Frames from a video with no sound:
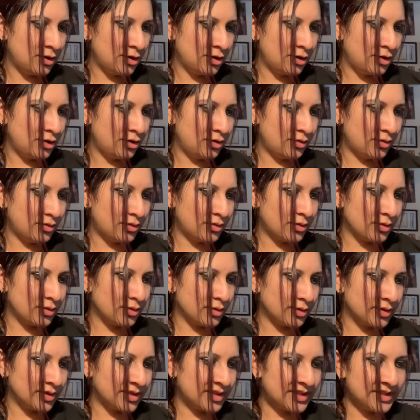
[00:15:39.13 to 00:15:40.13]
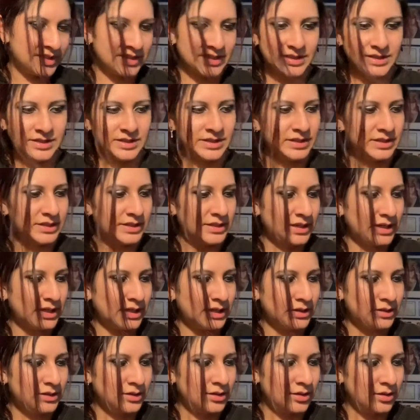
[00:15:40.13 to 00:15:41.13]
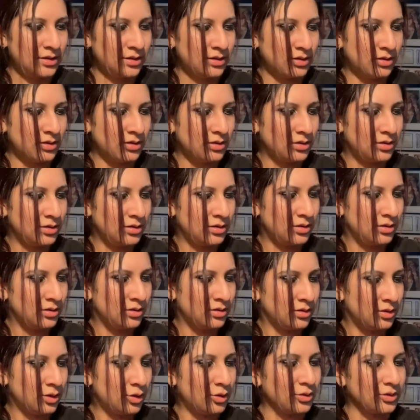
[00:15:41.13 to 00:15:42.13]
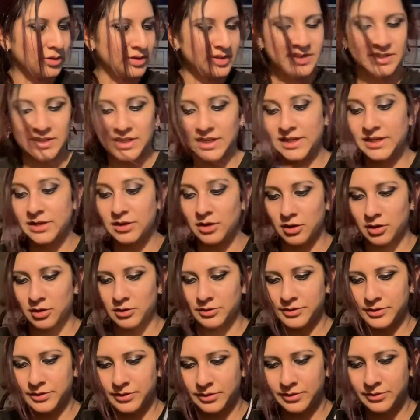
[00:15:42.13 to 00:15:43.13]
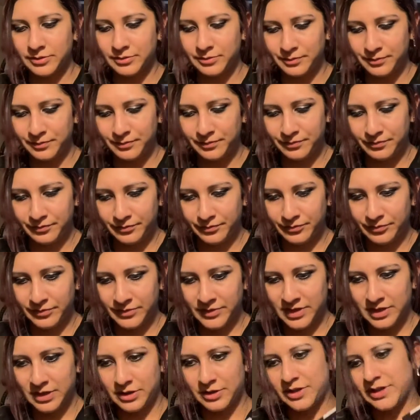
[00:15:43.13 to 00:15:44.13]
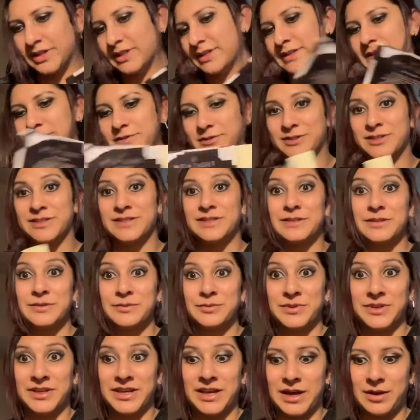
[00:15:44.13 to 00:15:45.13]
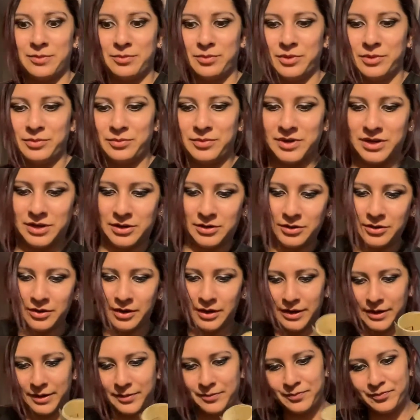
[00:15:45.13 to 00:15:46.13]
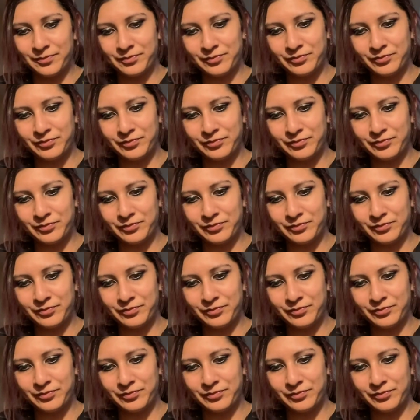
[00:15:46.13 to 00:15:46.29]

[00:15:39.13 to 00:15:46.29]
Your state or slate altar. Okay, so just to recap what we all got.